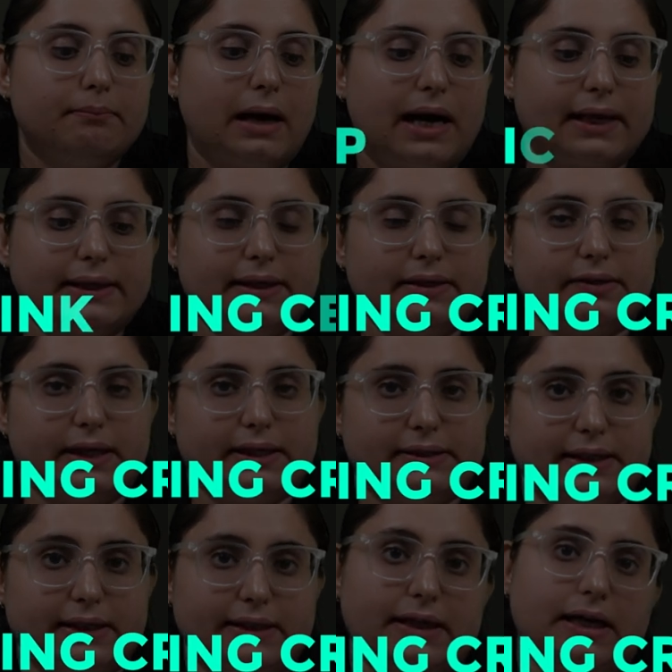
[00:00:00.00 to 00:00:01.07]
marking
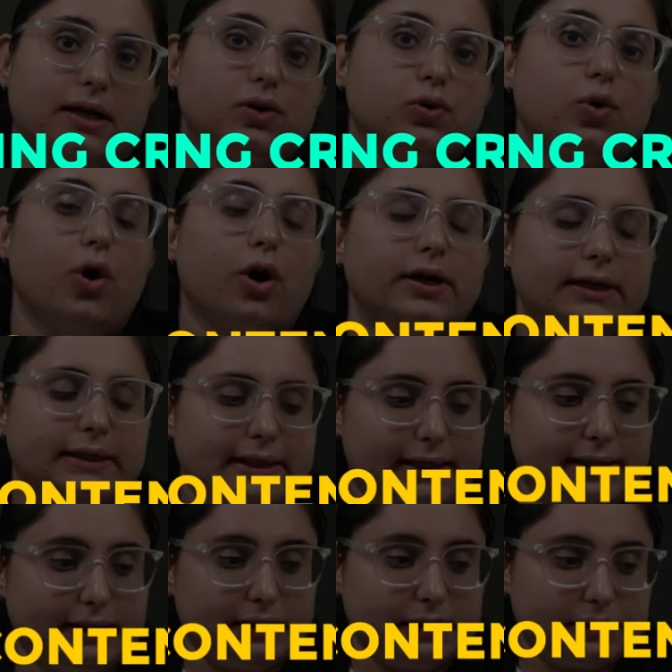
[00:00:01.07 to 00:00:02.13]
criteria,
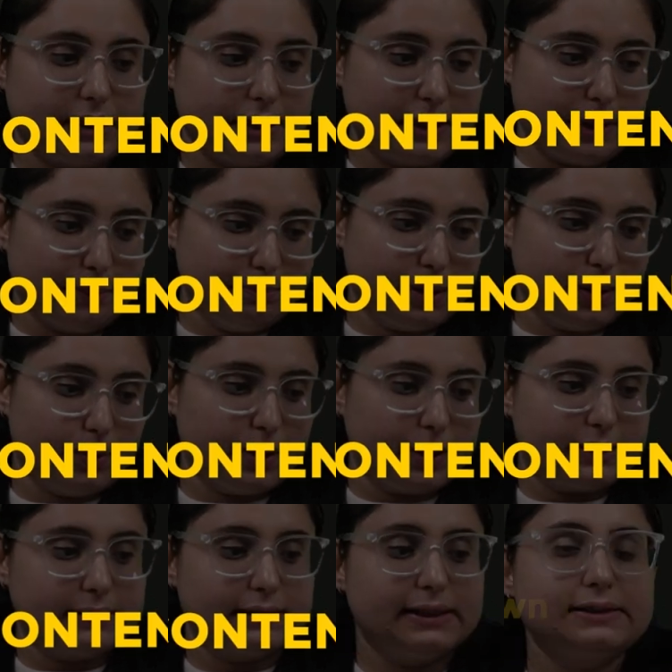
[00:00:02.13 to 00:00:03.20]
content, the number
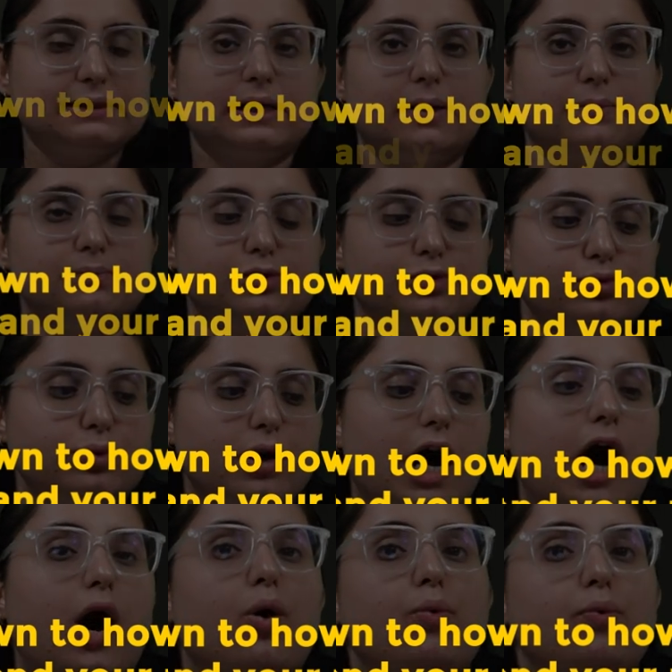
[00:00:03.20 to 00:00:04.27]
one. This comes to
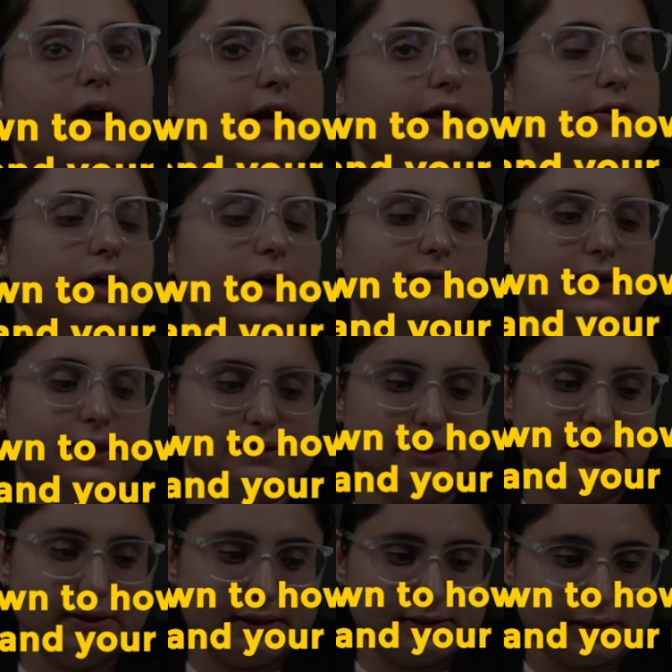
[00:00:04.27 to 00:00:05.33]
how well you have
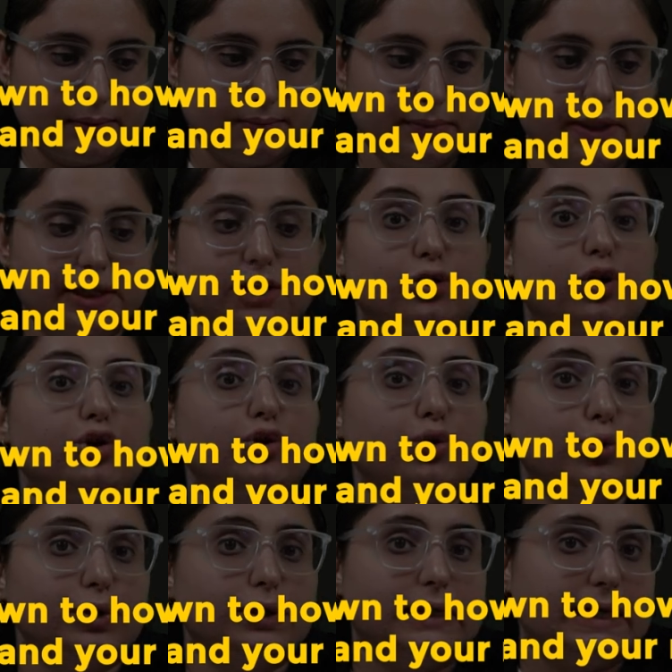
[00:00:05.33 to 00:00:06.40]
listened the summary. Your
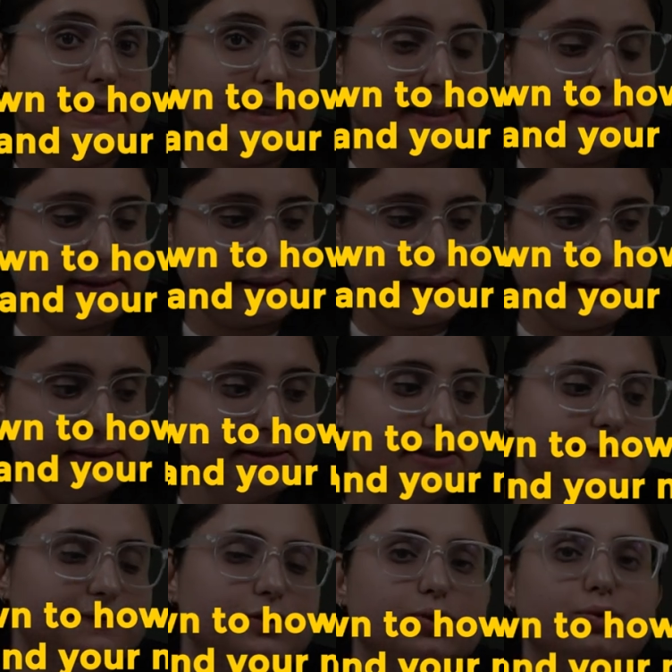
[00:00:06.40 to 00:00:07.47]
note-taking skills
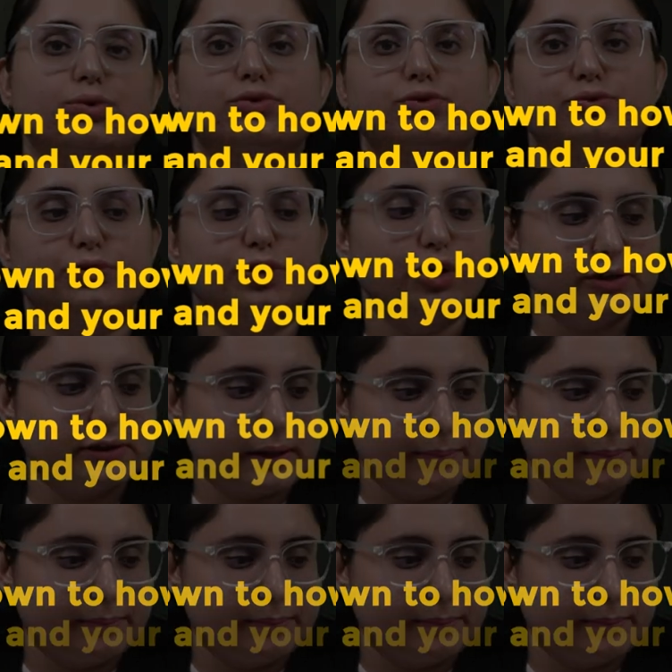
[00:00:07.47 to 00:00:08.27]
give scores to your